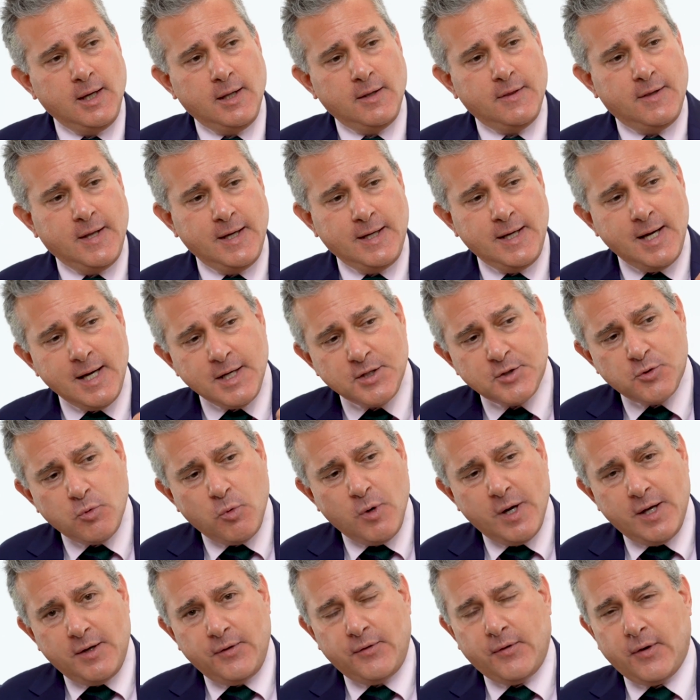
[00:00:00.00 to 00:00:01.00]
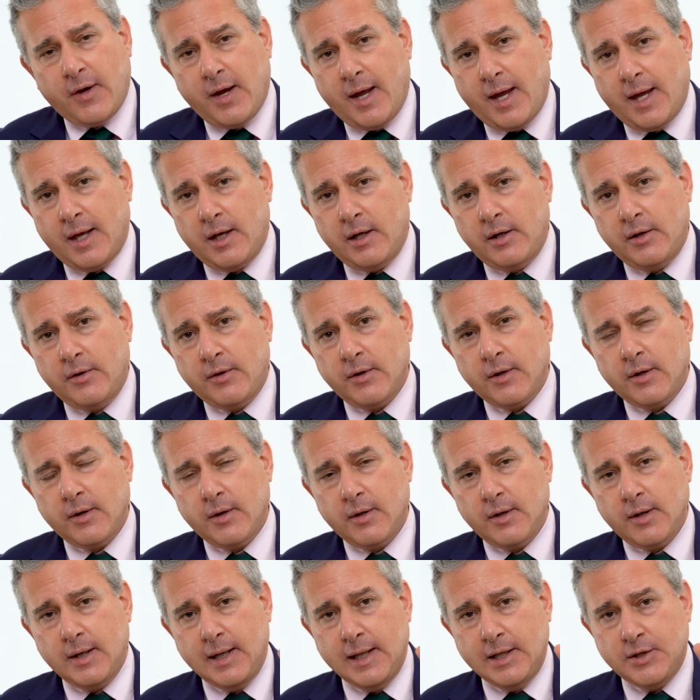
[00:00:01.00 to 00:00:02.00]
They next went and
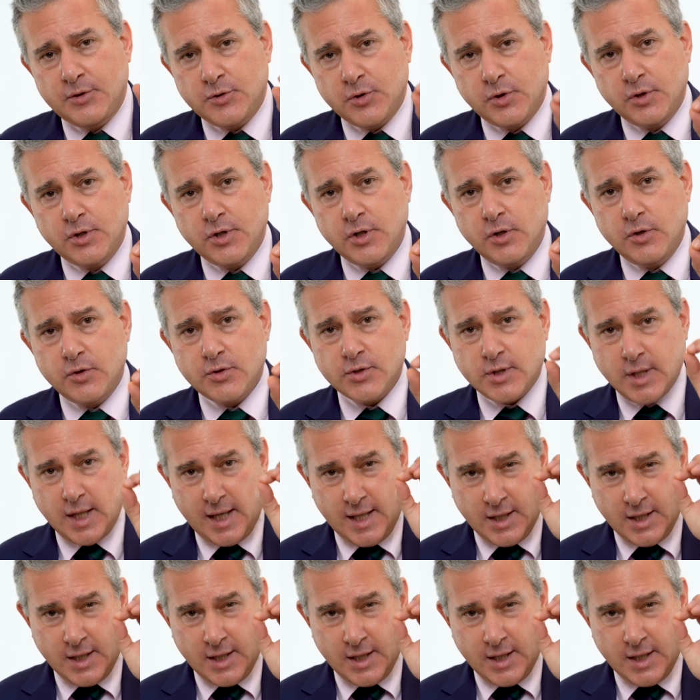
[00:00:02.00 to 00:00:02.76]
introduced